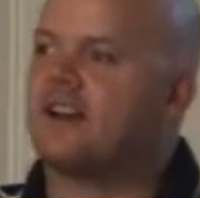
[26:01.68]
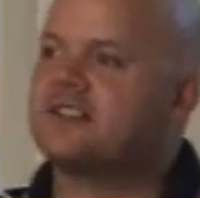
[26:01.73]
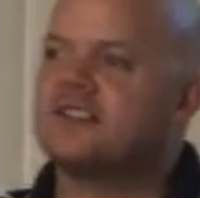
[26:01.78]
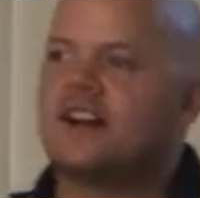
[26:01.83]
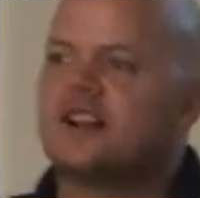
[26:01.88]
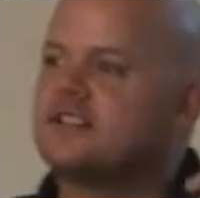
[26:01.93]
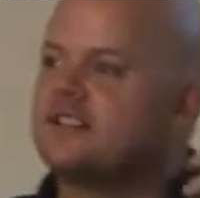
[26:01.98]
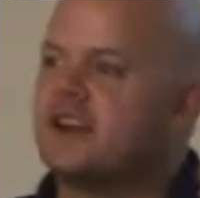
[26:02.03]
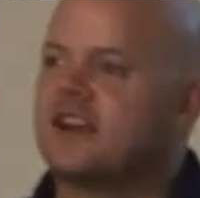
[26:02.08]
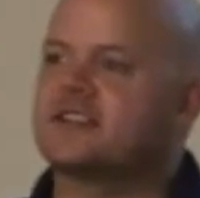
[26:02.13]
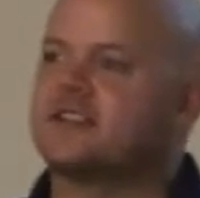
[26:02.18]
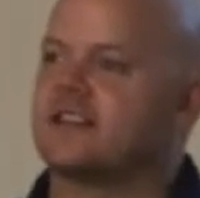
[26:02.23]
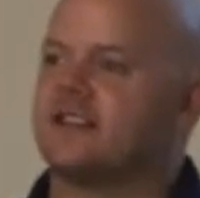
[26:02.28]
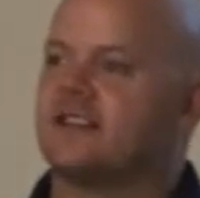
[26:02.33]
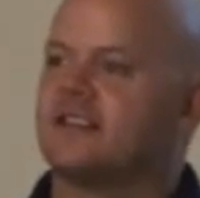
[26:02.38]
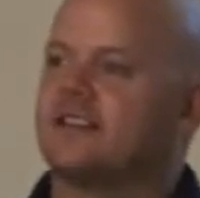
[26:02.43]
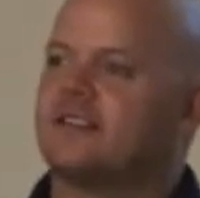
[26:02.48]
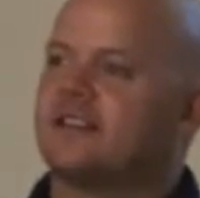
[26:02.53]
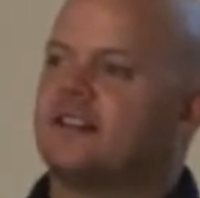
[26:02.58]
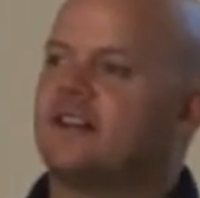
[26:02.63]
it's not
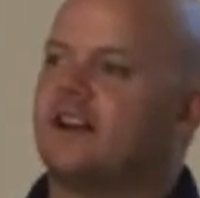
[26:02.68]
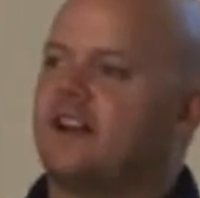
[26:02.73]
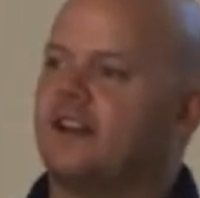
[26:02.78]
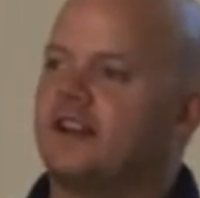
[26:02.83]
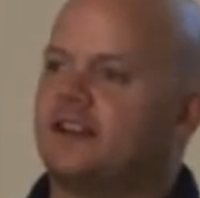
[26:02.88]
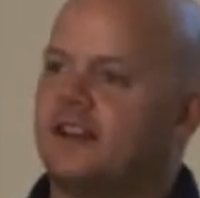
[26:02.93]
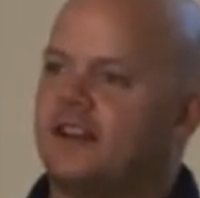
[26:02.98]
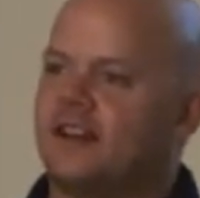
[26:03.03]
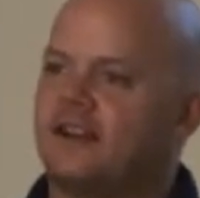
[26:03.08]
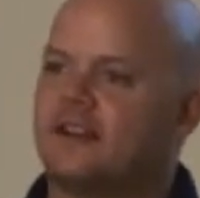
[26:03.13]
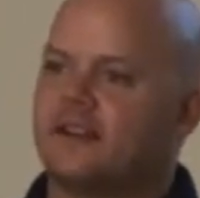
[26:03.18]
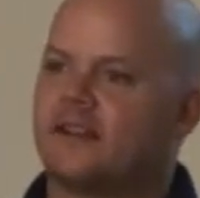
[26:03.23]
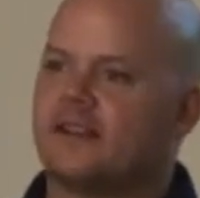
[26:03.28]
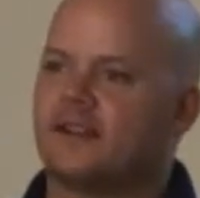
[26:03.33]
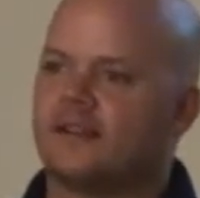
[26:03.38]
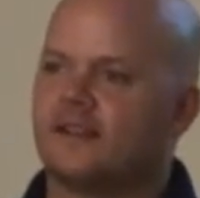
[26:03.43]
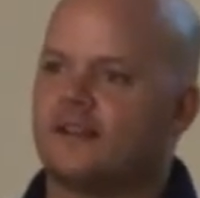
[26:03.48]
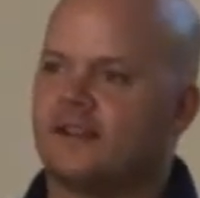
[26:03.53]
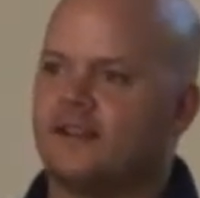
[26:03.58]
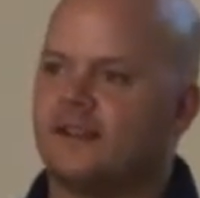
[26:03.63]
sexy. And I think
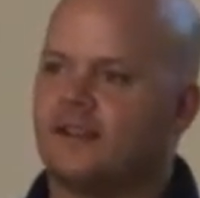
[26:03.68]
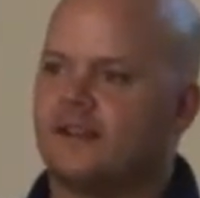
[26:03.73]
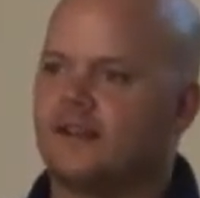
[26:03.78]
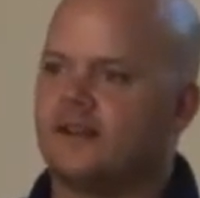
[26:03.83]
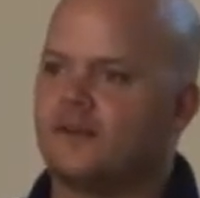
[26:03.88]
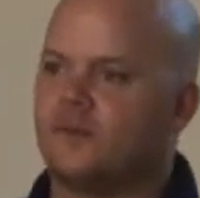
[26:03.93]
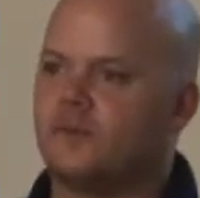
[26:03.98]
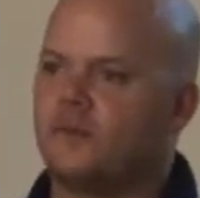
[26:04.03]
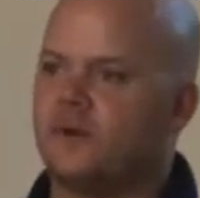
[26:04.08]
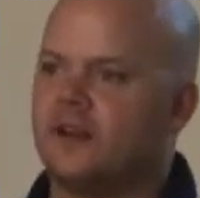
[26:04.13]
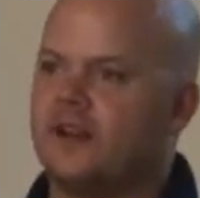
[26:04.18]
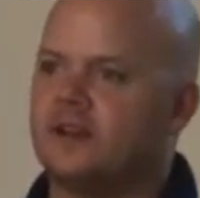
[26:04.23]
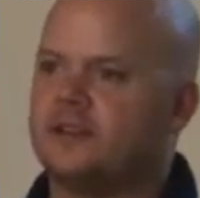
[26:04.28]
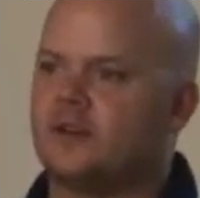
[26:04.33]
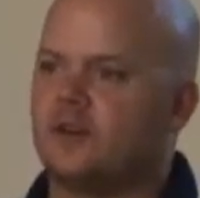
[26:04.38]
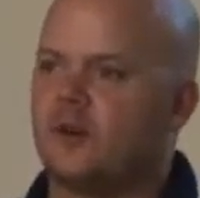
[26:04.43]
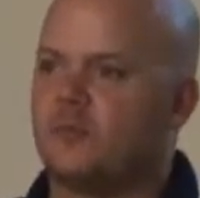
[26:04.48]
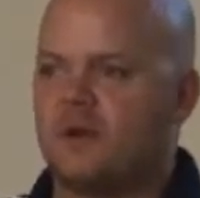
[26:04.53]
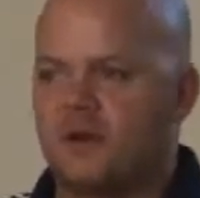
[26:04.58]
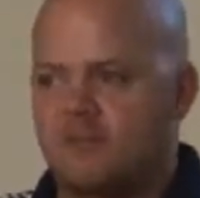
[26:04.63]
we need to
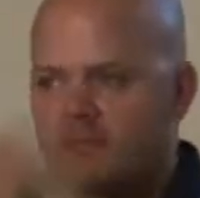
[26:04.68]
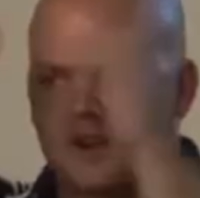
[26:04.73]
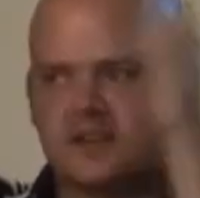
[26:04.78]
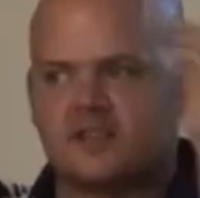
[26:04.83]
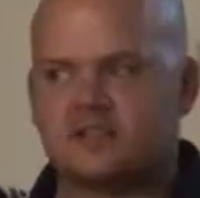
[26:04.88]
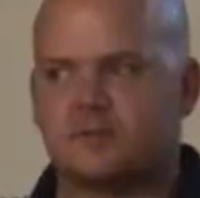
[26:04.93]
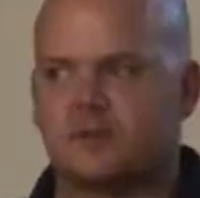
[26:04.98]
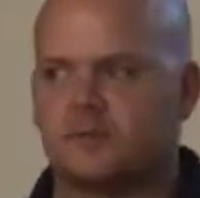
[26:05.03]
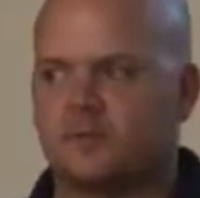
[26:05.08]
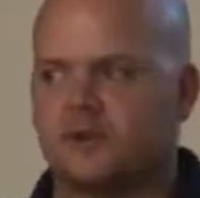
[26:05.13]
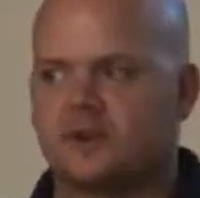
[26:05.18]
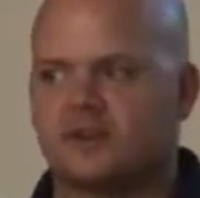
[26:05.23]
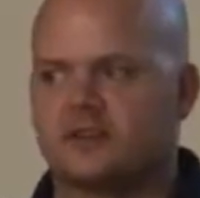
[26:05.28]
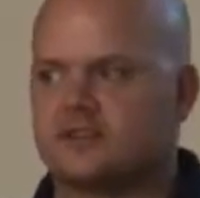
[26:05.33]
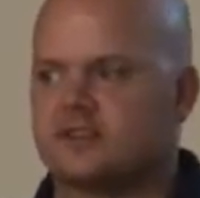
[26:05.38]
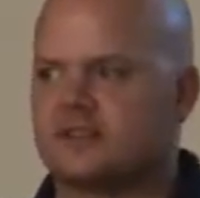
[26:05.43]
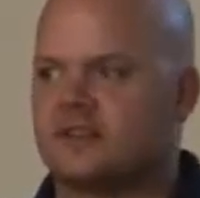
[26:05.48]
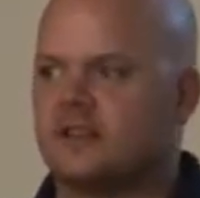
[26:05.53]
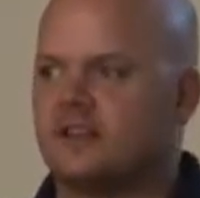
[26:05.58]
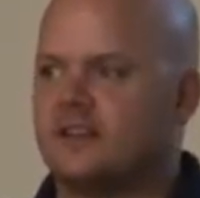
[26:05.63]
open our minds a bit
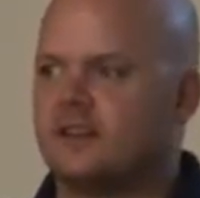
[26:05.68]
because